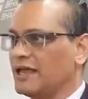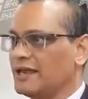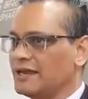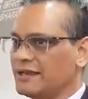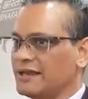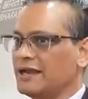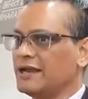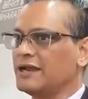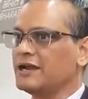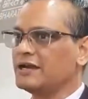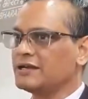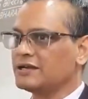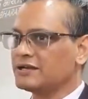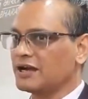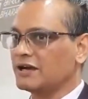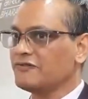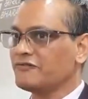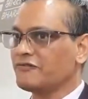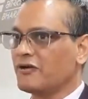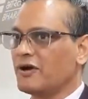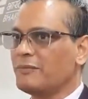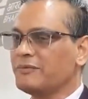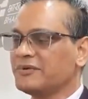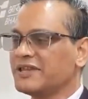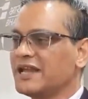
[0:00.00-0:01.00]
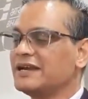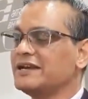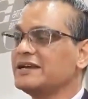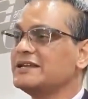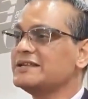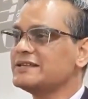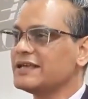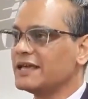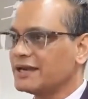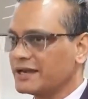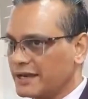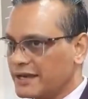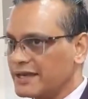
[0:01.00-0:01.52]
and confirms that
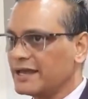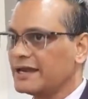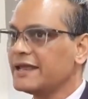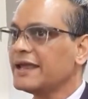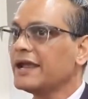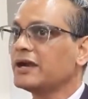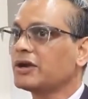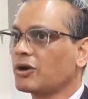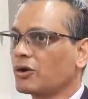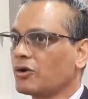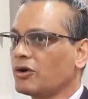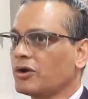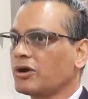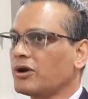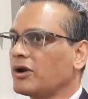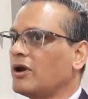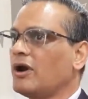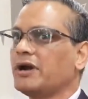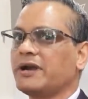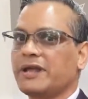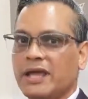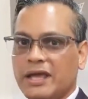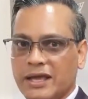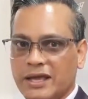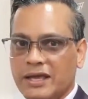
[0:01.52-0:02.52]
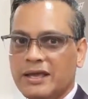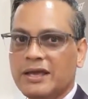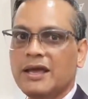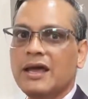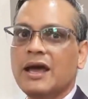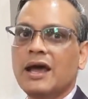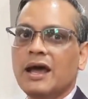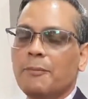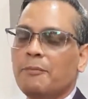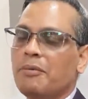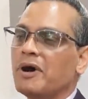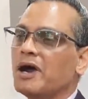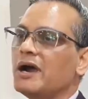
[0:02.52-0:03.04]
it is really a drone, not a
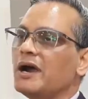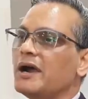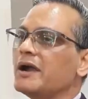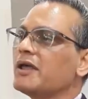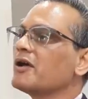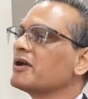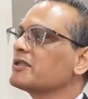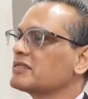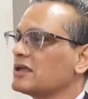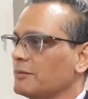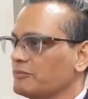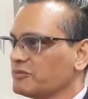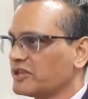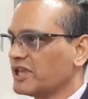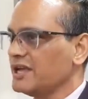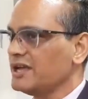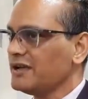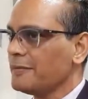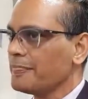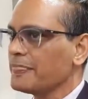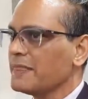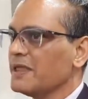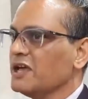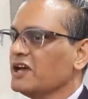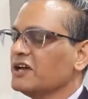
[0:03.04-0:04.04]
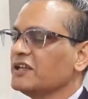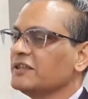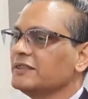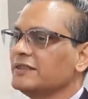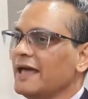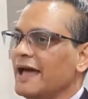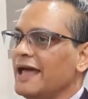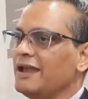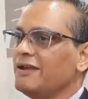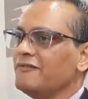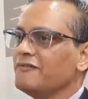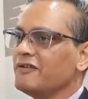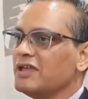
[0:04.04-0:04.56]
bird or something,
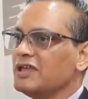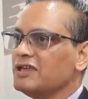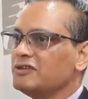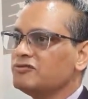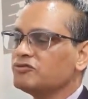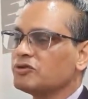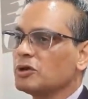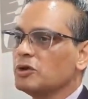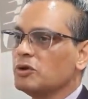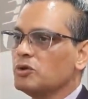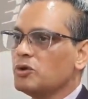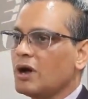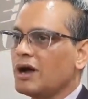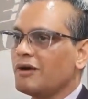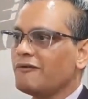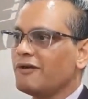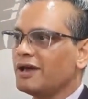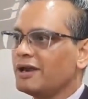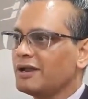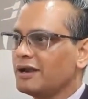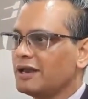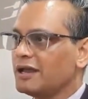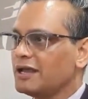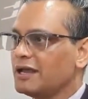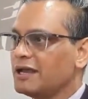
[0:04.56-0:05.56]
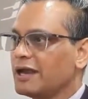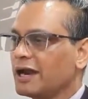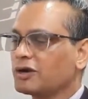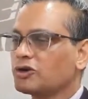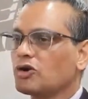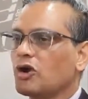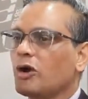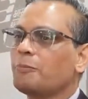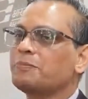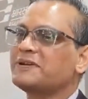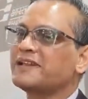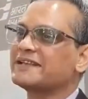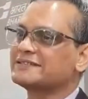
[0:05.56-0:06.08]
then we slew our
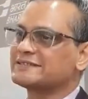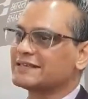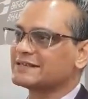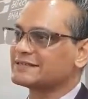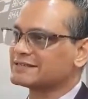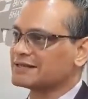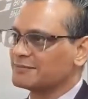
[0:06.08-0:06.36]
electro-optic